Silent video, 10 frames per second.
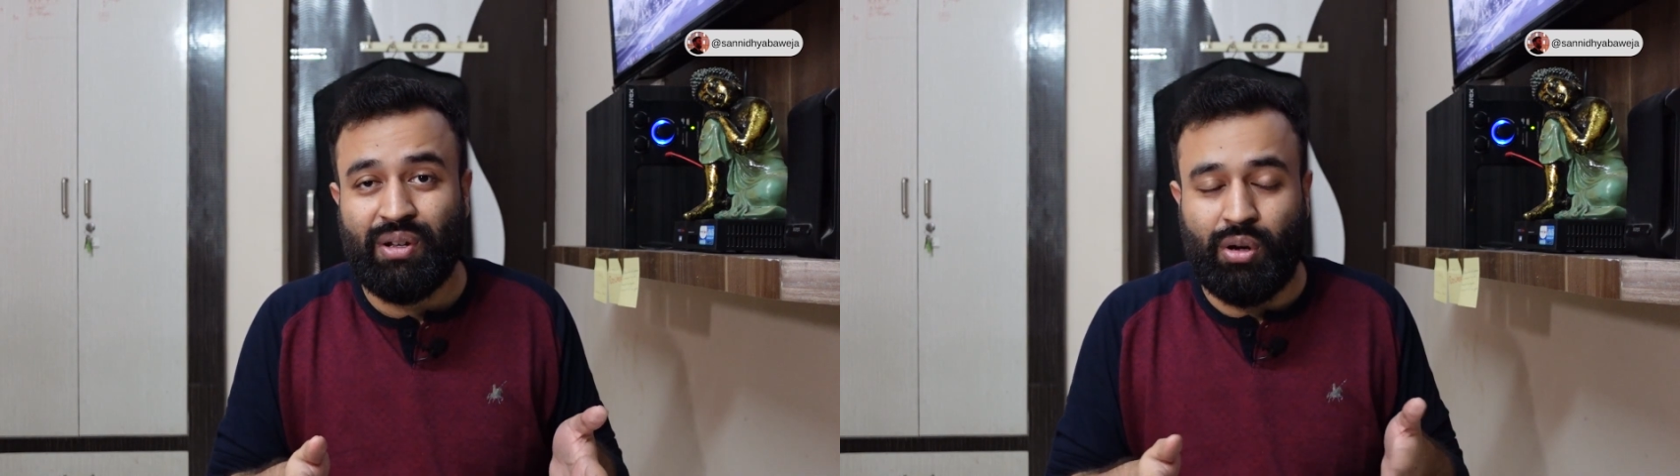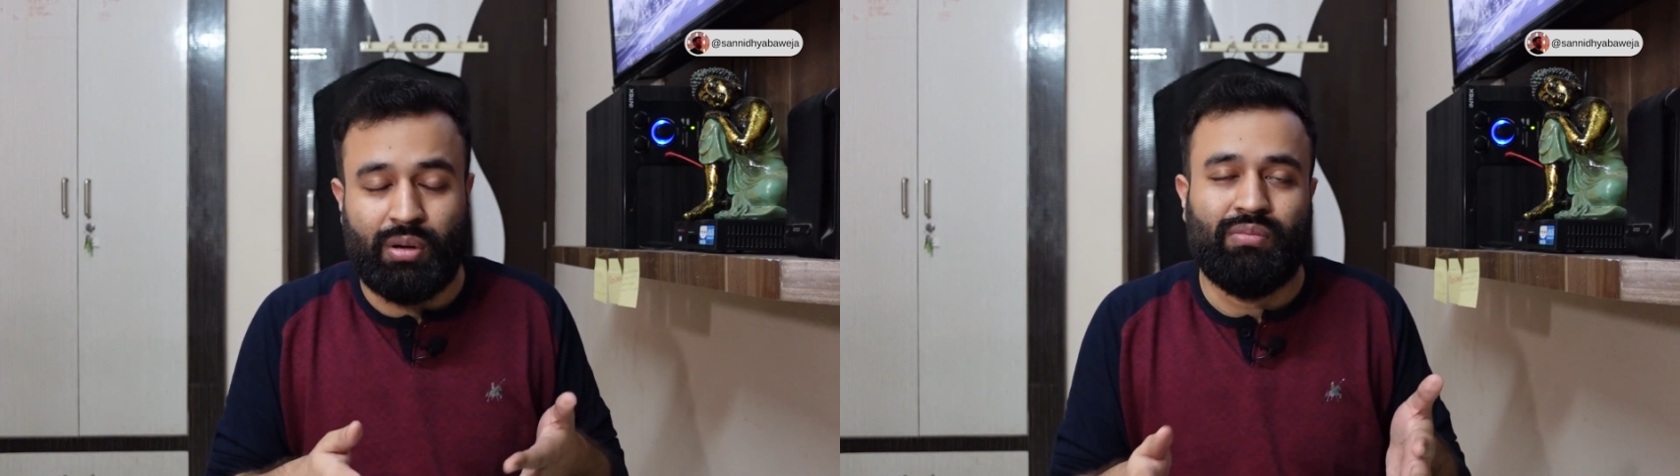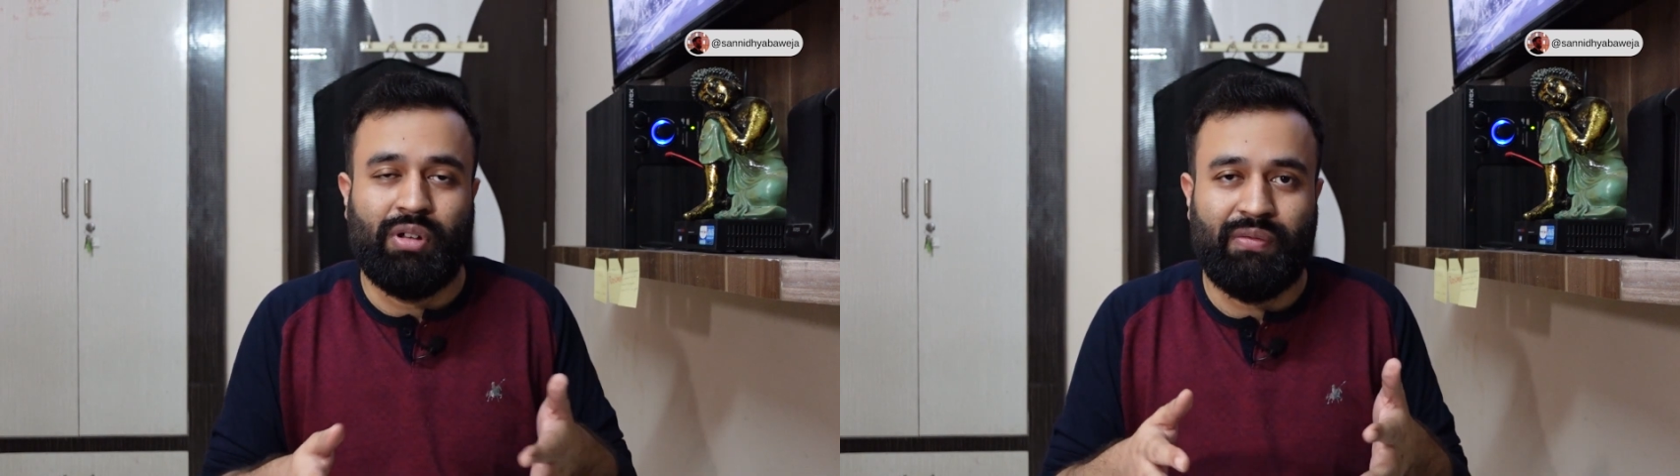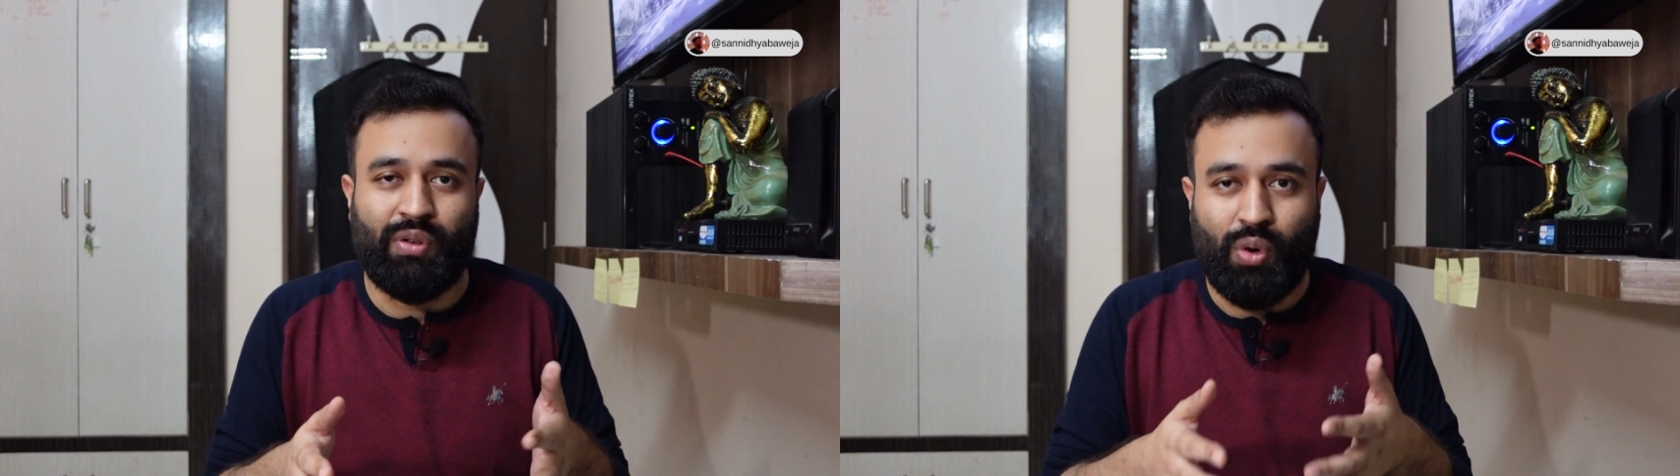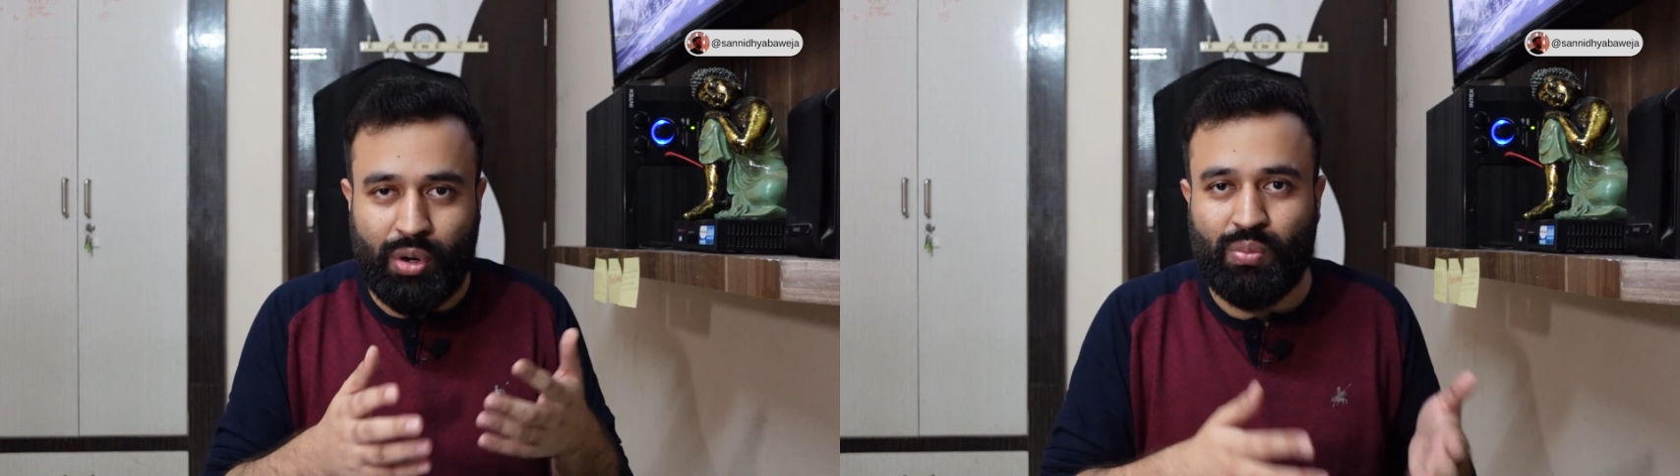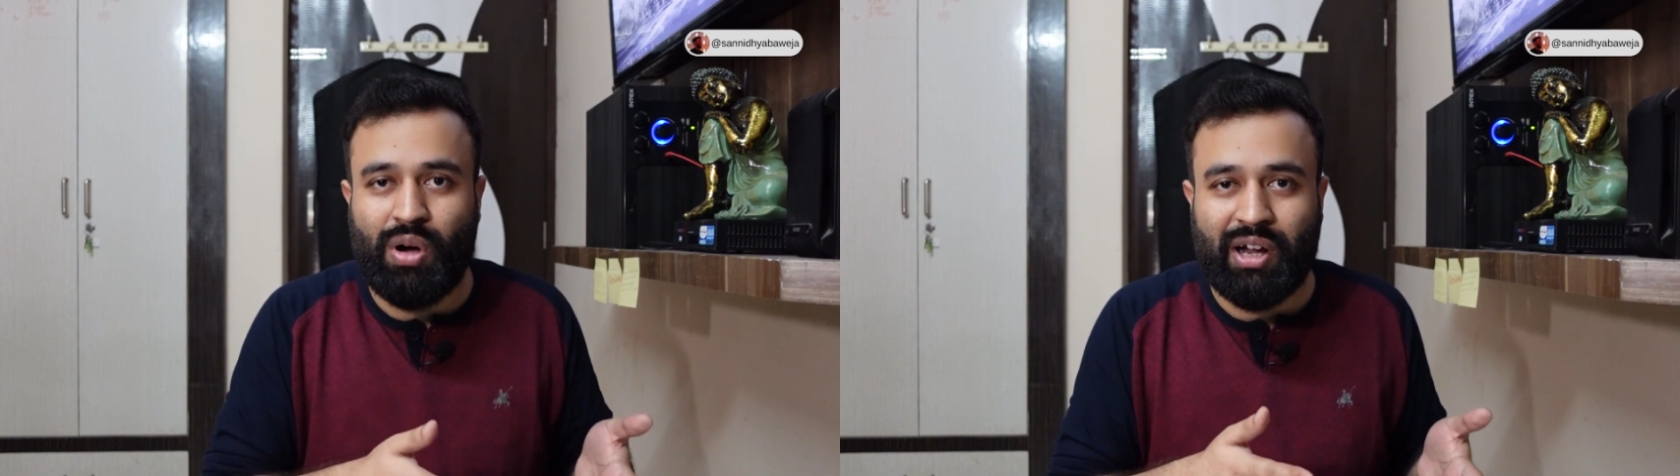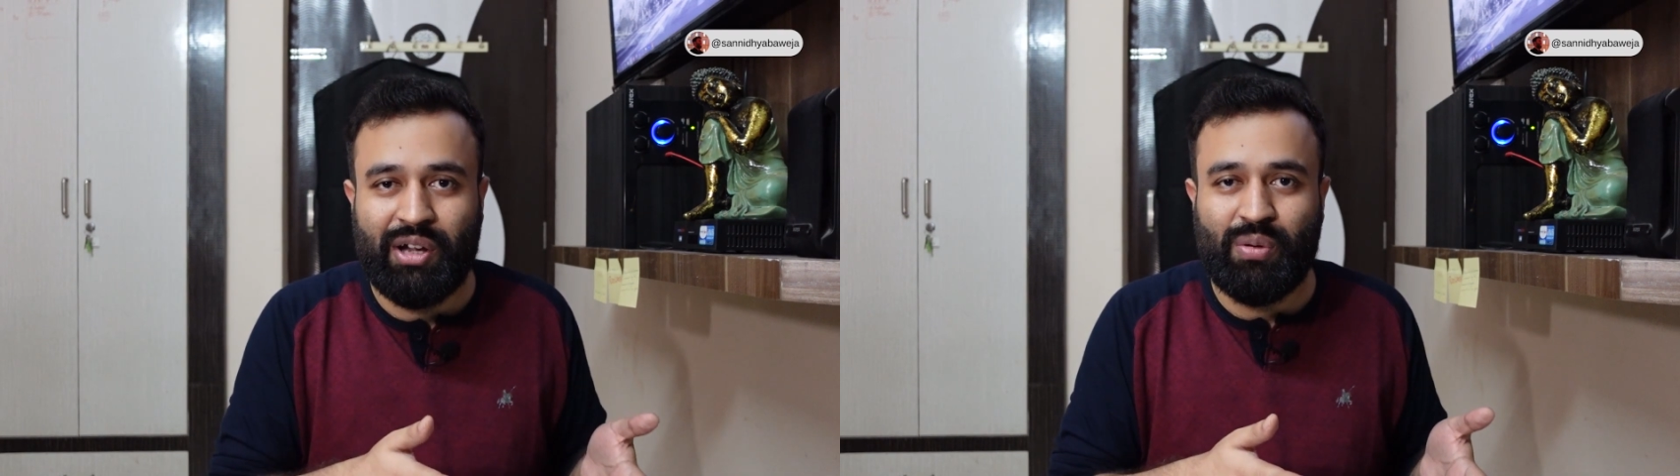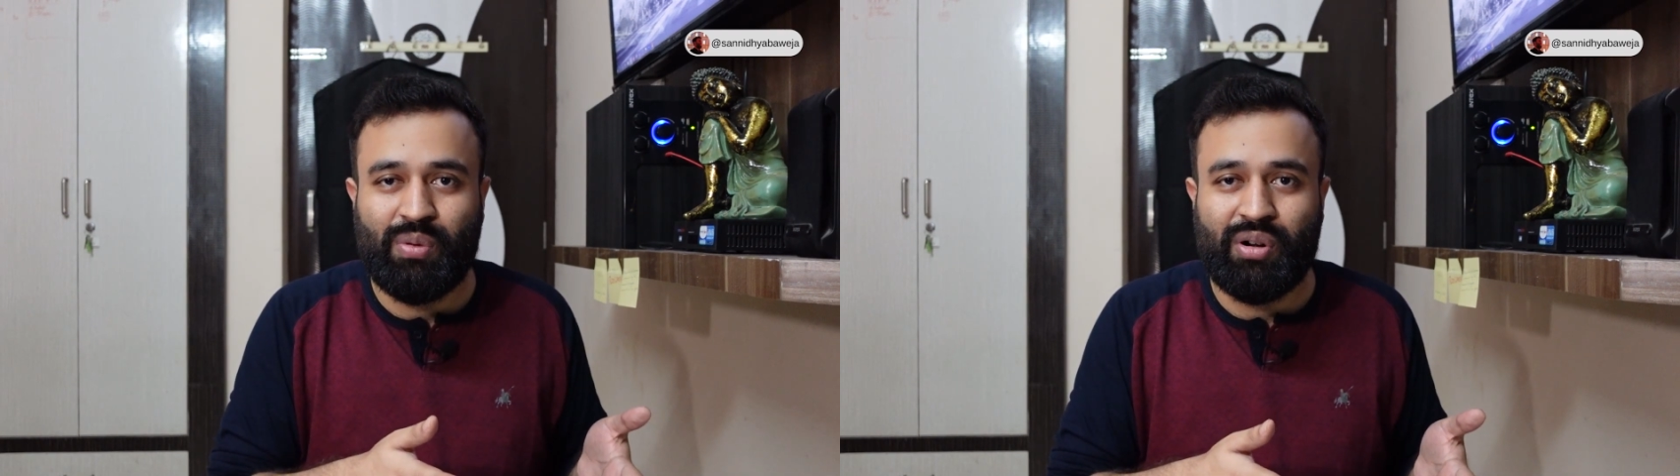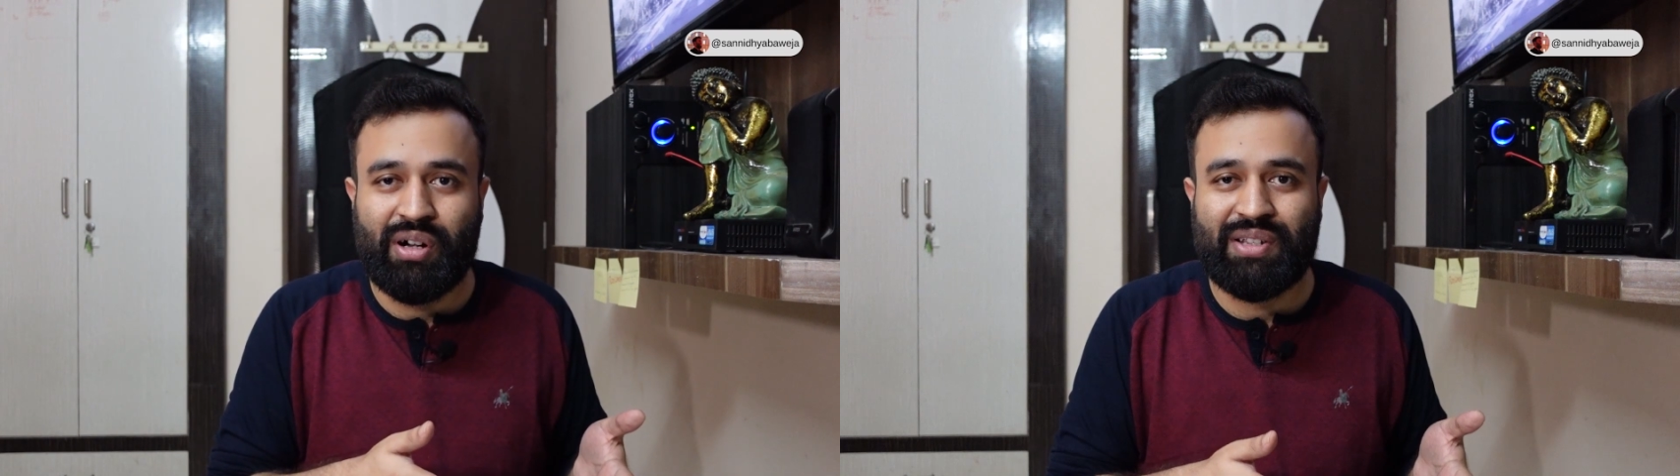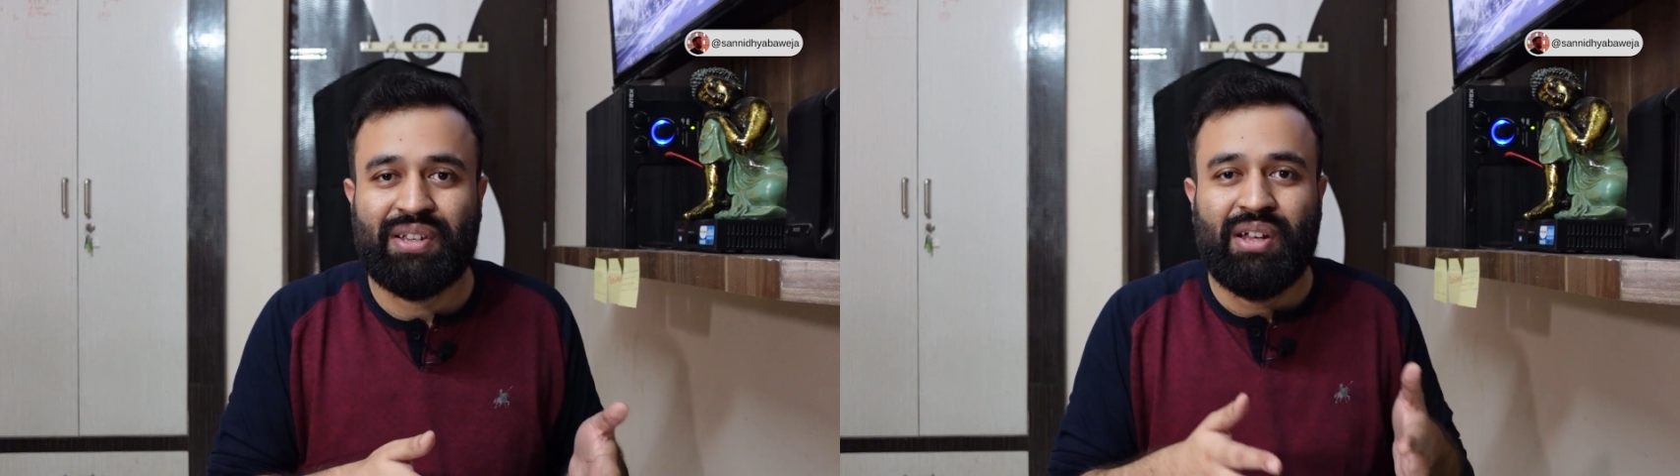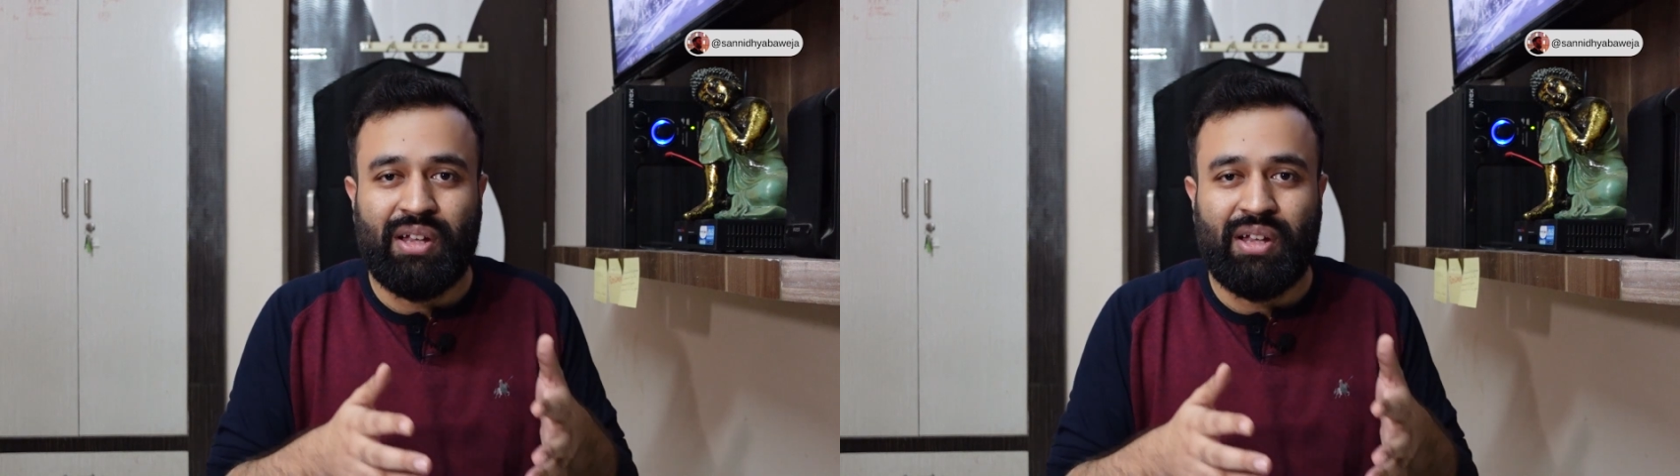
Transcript: or if you want to market your products,